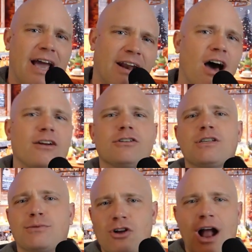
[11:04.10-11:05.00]
At 100
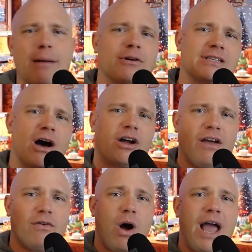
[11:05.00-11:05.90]
subscribers, I'll
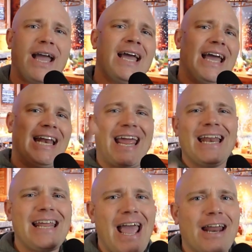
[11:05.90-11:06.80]
give away an
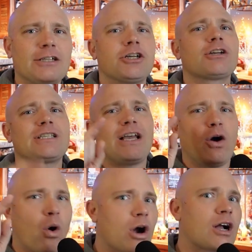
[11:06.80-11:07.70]
Indiana jersey
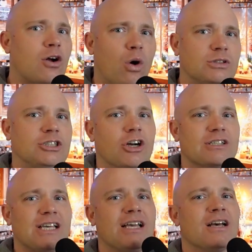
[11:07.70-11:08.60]
or a Colts
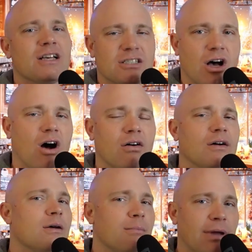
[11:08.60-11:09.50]
jersey. So
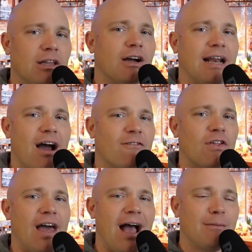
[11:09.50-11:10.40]
be looking out
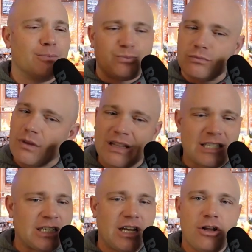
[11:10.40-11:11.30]
for that.
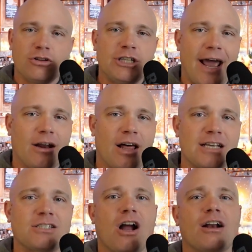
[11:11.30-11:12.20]
This is a new channel I
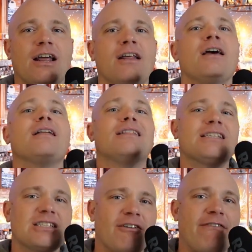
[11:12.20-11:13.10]
started.
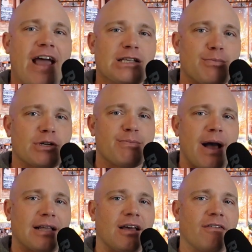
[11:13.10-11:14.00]
This is a fan's
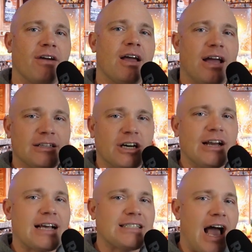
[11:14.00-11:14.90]
perspective. Until
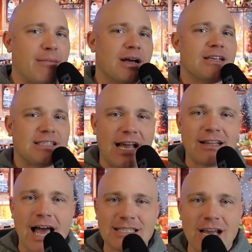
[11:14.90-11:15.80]
next time, stay
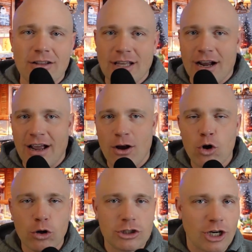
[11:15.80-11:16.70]
classy out there,
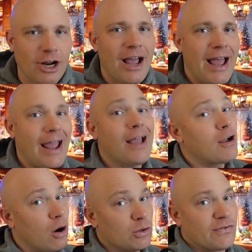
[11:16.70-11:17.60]
Hoosier and
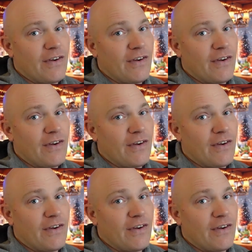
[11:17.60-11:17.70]
Colts